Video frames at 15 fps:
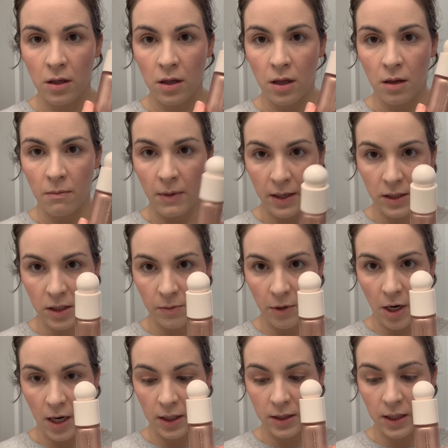
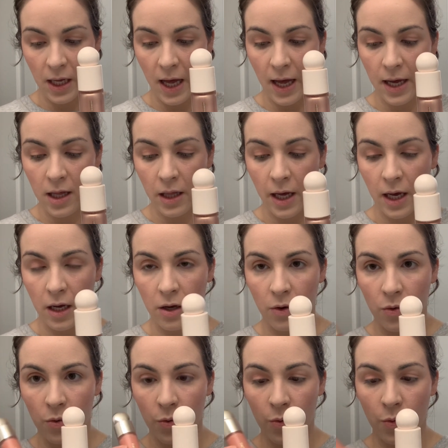Mesmerize, the highlight,
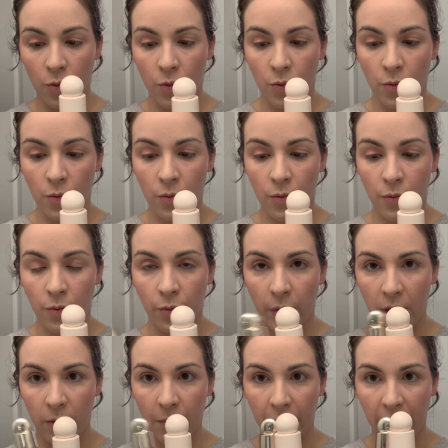
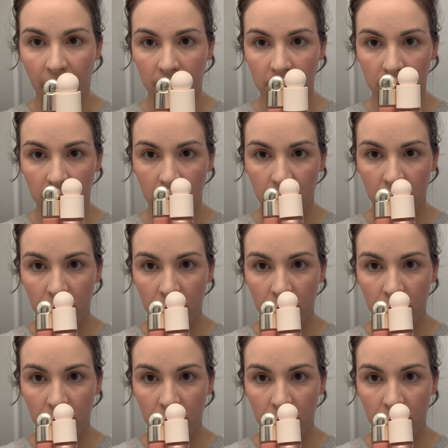with Bliss.